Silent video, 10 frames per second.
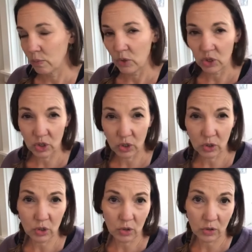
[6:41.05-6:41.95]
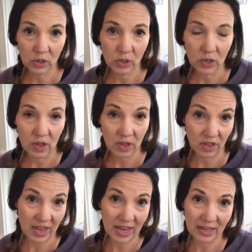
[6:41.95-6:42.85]
to do those
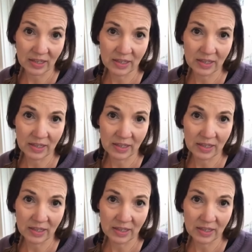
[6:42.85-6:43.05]
things